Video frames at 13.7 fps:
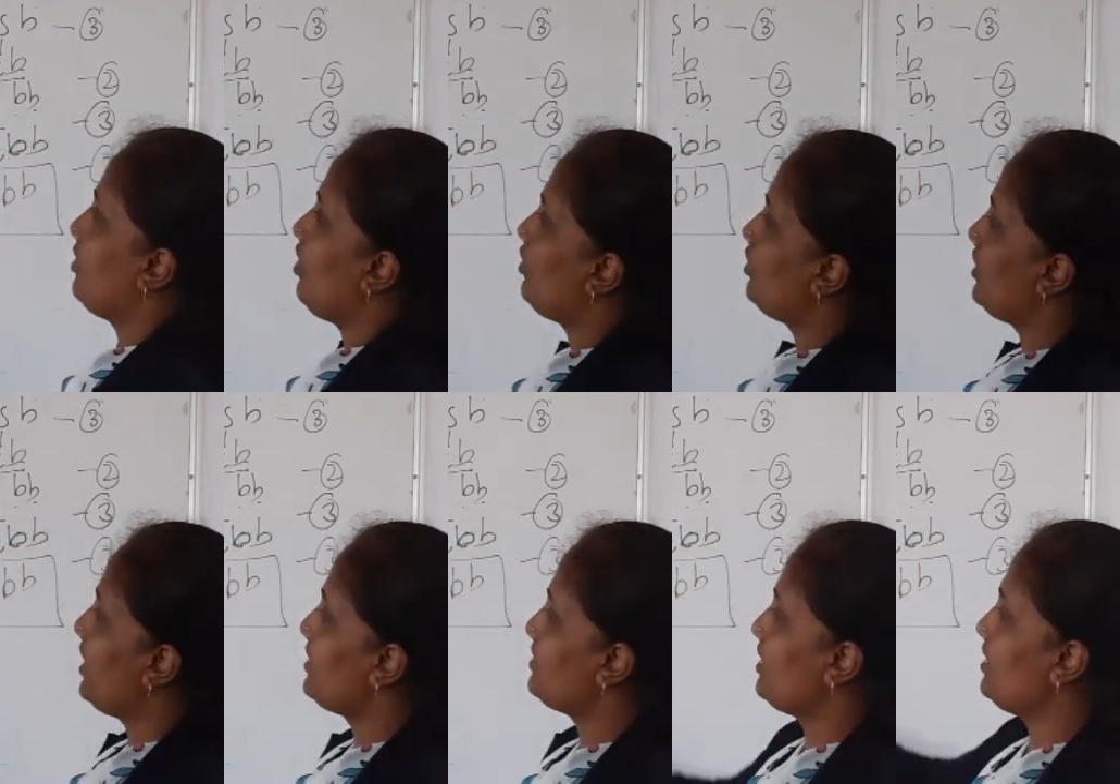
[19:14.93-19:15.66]
or you
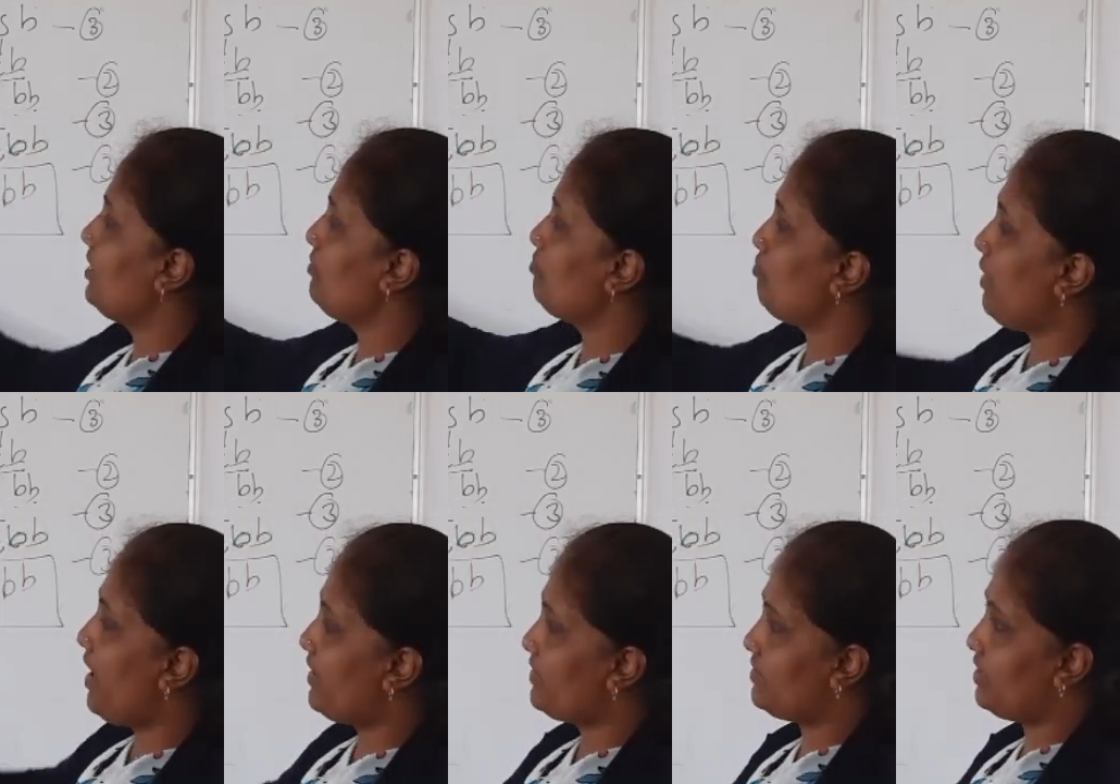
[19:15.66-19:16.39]
can say the
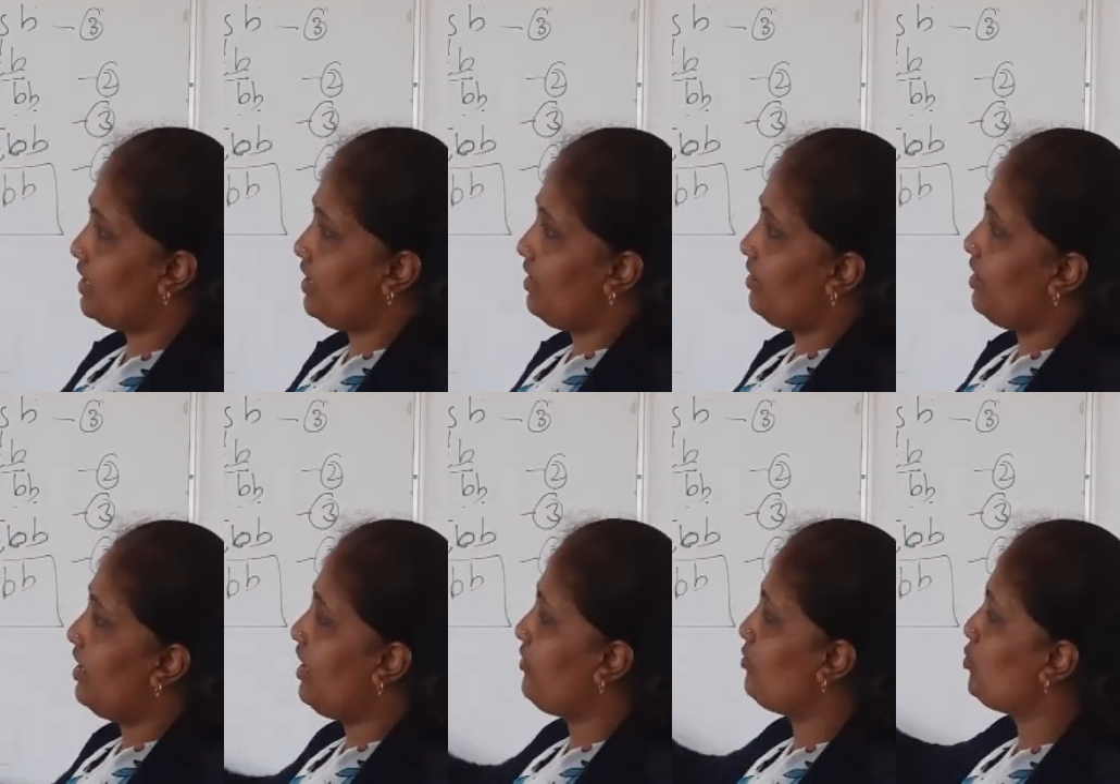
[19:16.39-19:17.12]
parse tree.
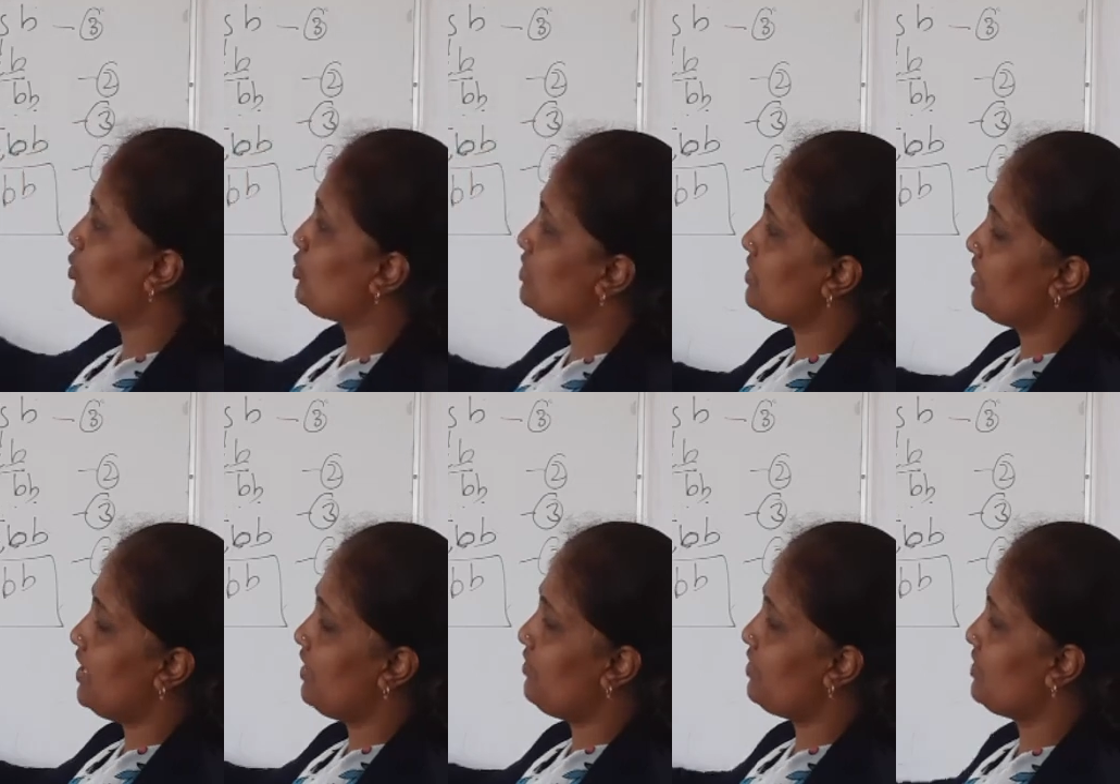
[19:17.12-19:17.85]
Leftmost
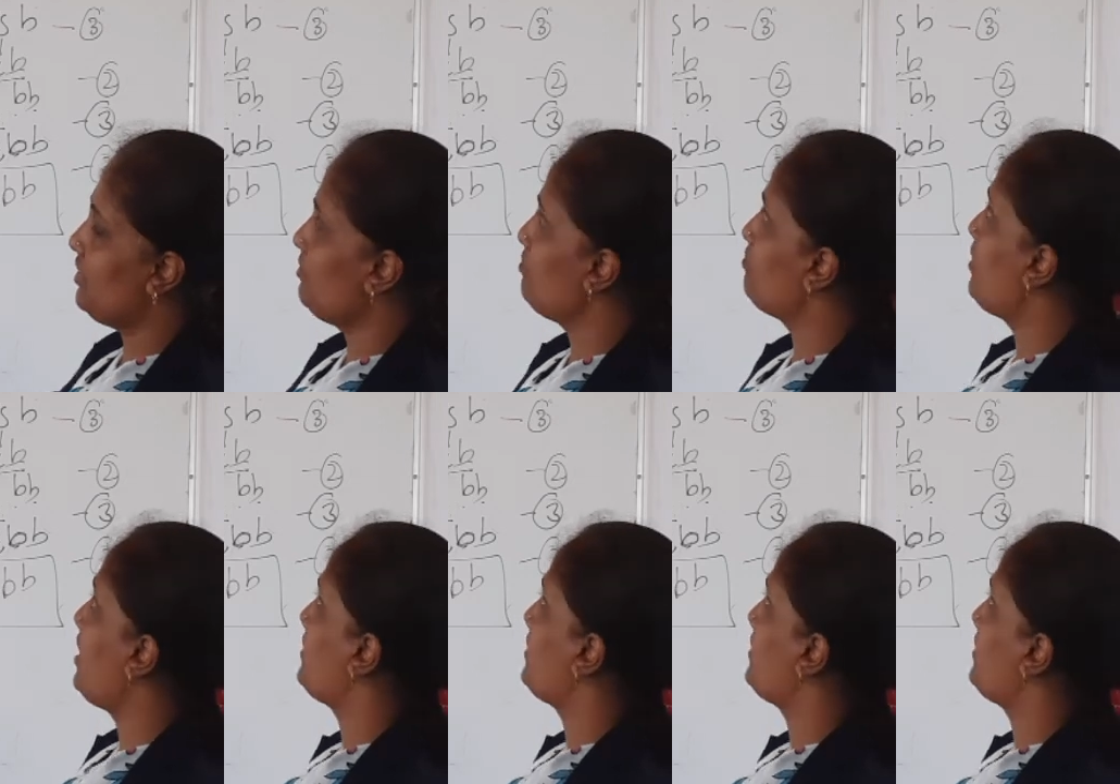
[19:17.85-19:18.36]
derivation